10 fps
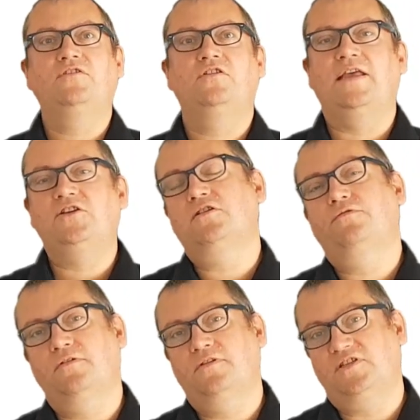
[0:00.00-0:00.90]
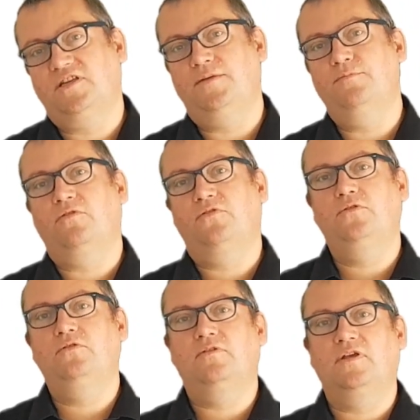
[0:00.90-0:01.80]
to register for the scheme
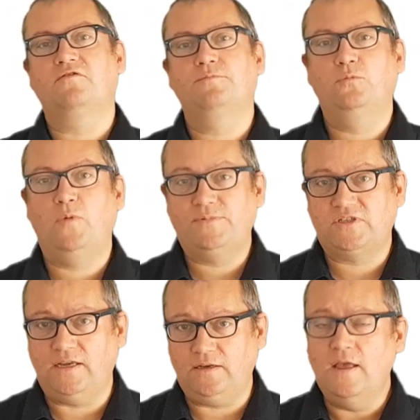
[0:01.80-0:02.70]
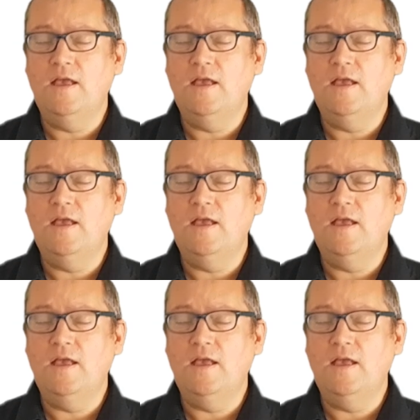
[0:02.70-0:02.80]
through the government website.